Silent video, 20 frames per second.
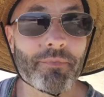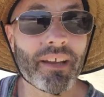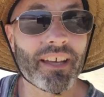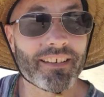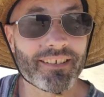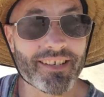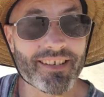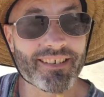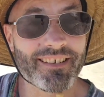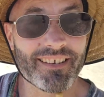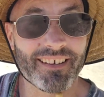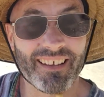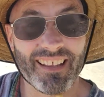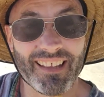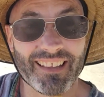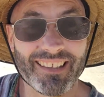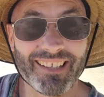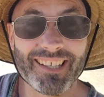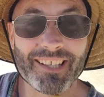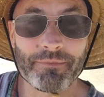but just
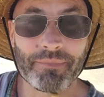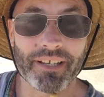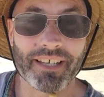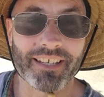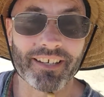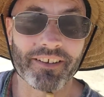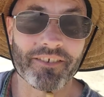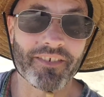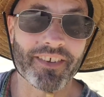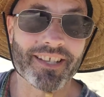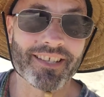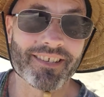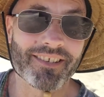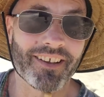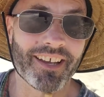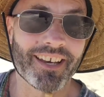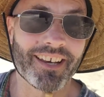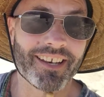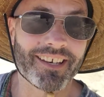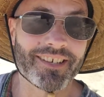a little bit of
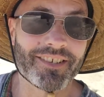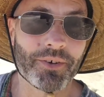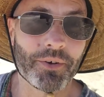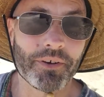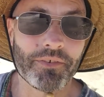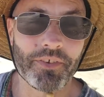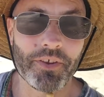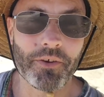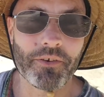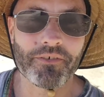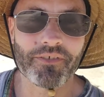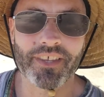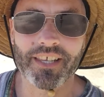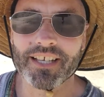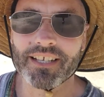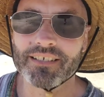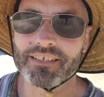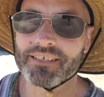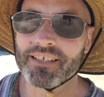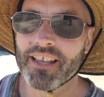insight into a few of
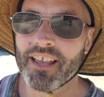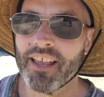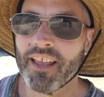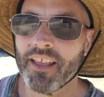these.